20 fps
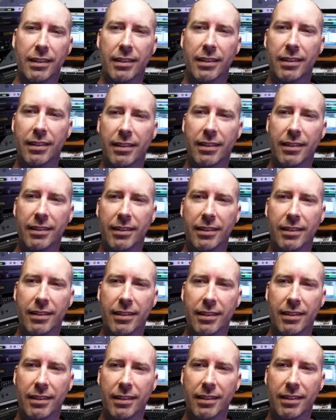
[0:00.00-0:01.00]

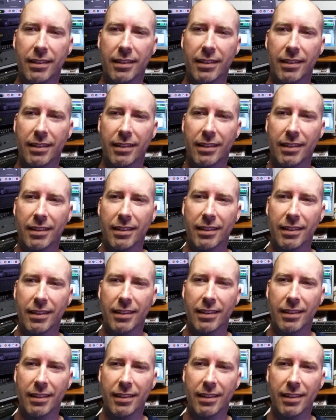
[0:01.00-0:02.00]

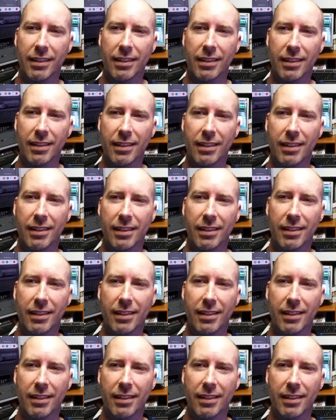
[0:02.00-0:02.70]
(no one is talking)